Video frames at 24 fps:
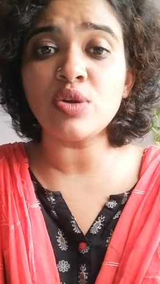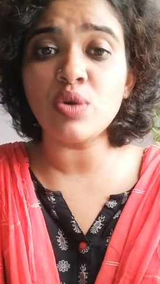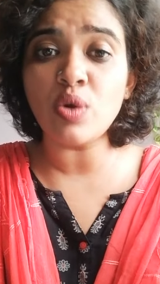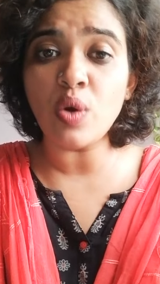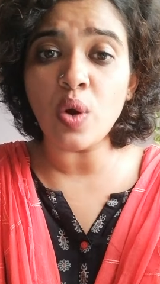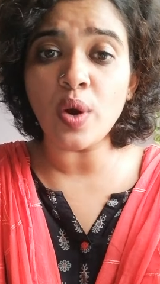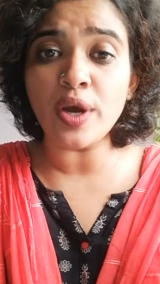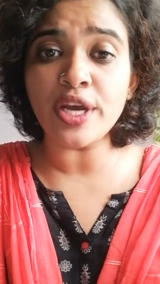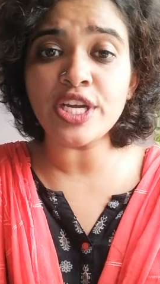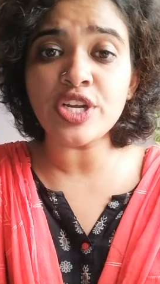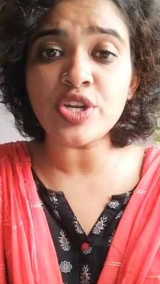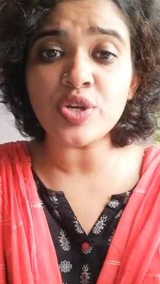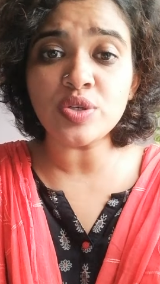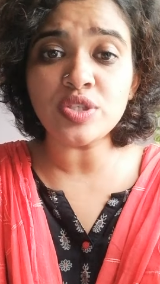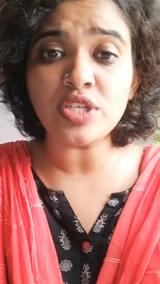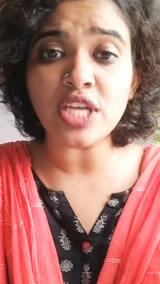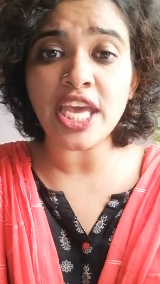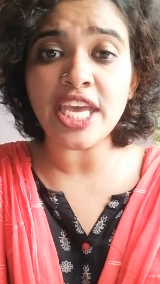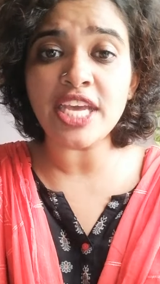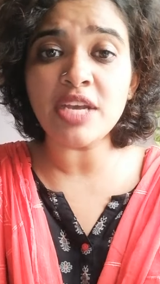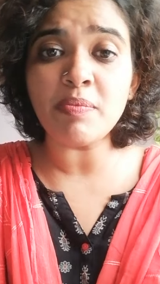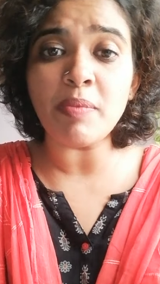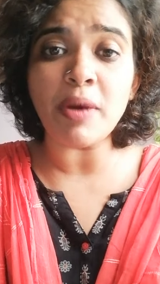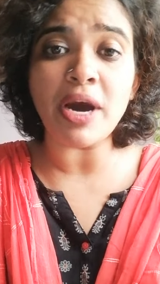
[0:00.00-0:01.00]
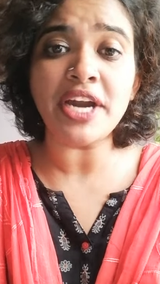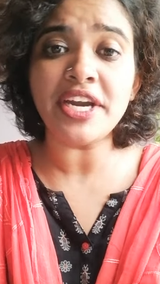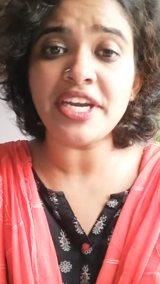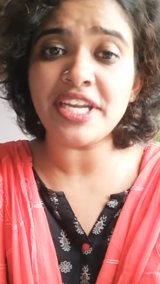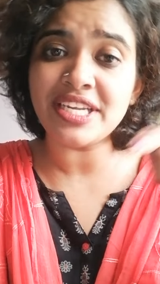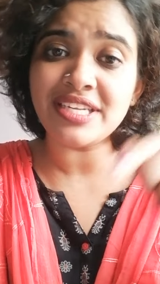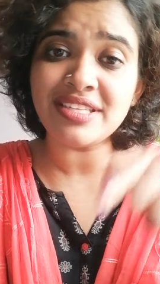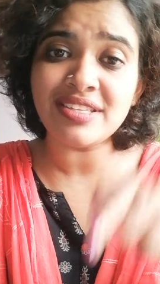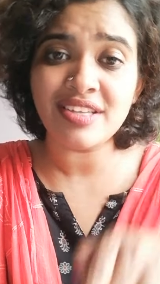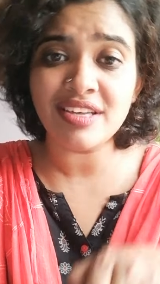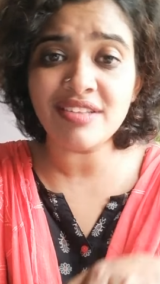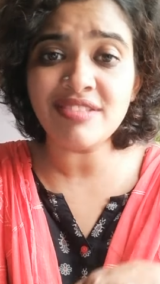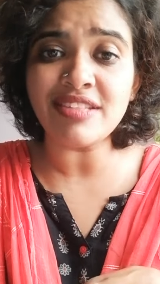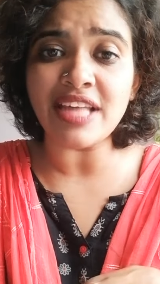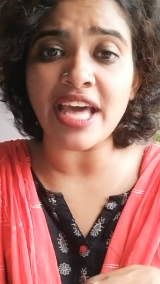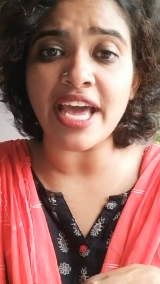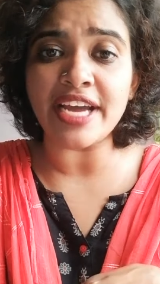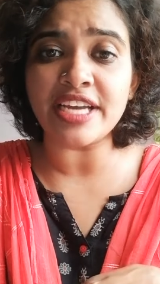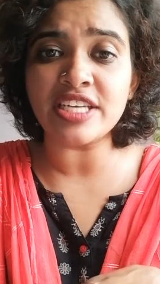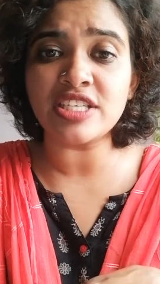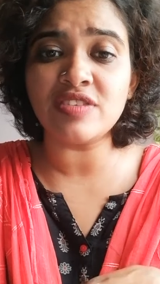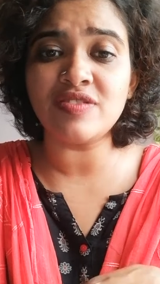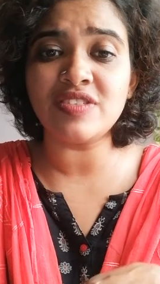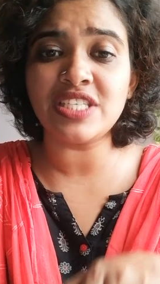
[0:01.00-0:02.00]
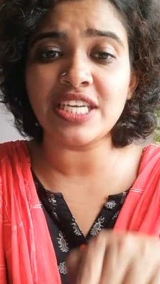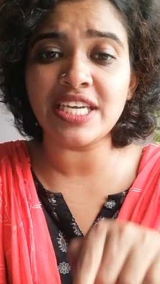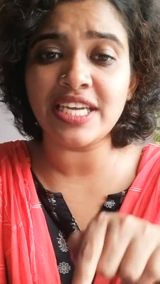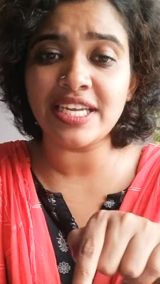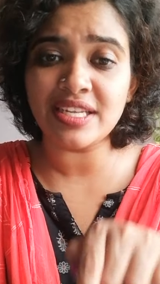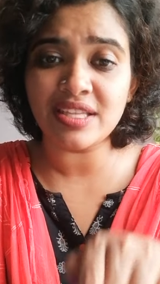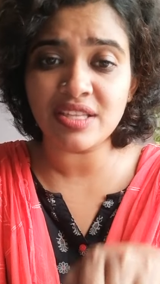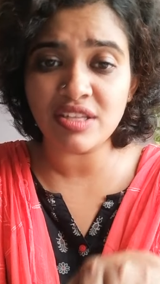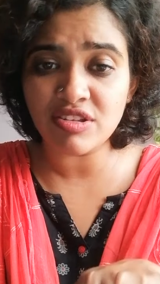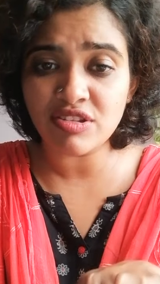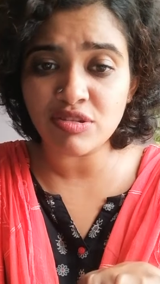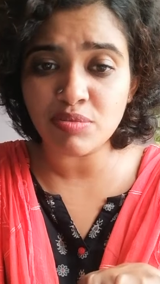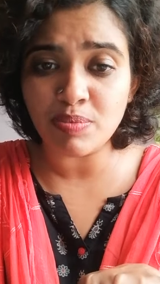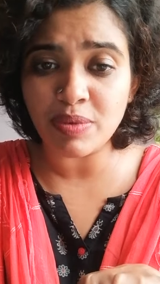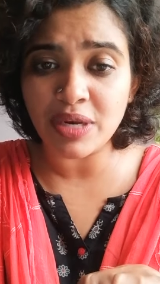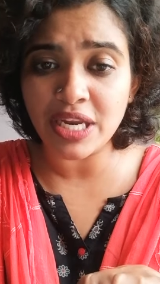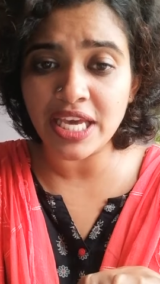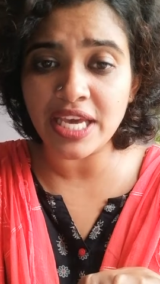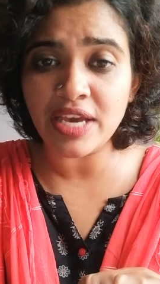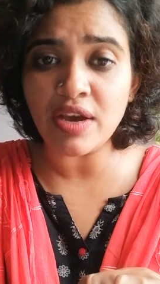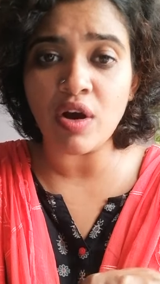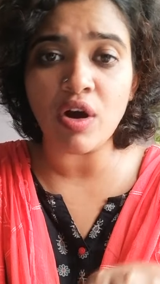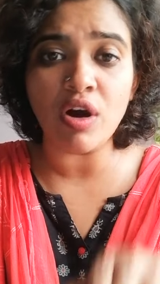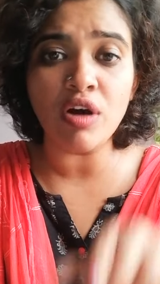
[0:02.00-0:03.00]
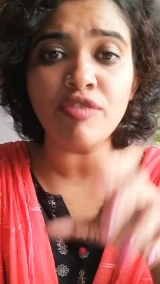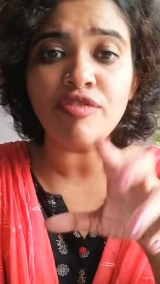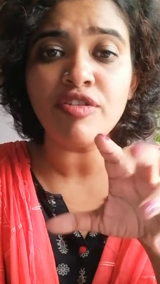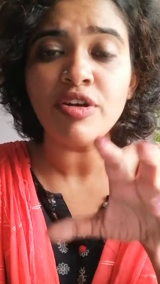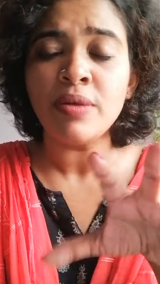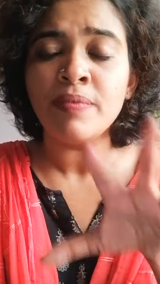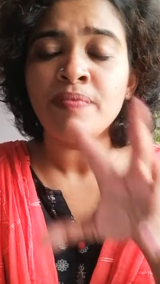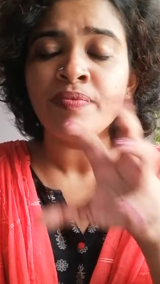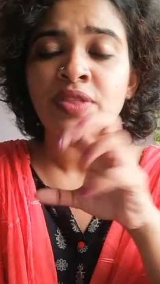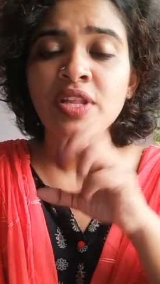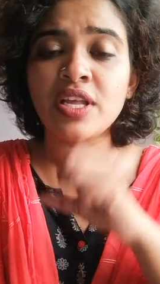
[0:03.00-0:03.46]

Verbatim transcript: going to take part in this activity, in this play of